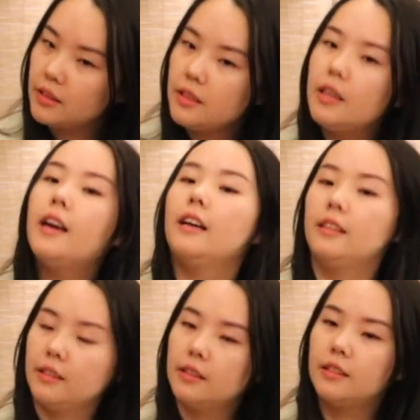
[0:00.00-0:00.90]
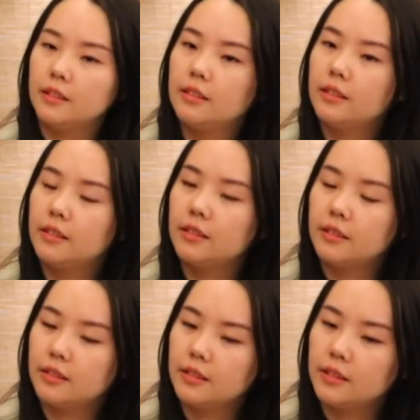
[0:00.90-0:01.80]

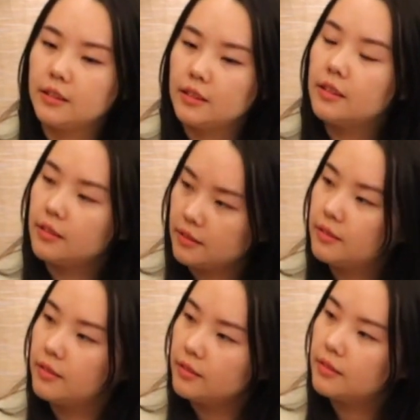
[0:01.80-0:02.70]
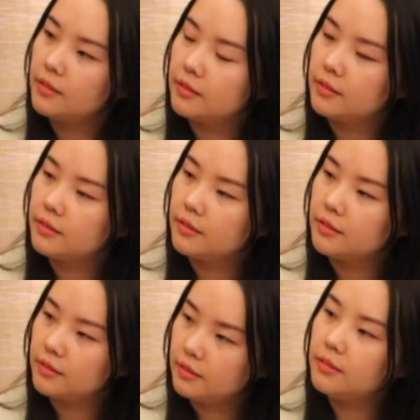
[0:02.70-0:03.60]

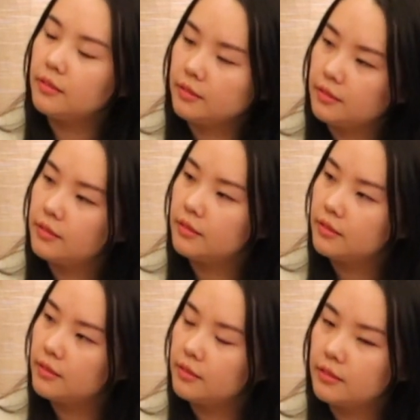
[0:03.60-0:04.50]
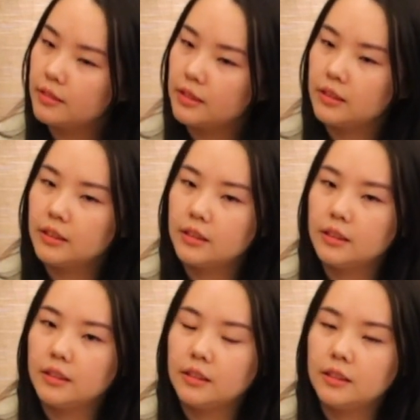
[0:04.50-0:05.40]

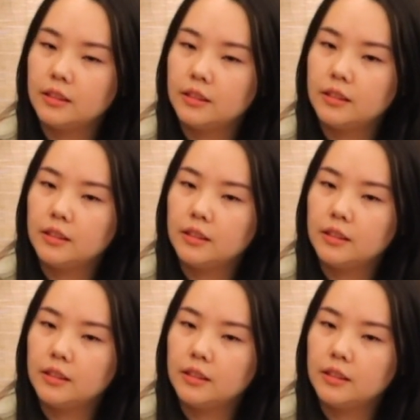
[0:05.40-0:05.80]
[no speech]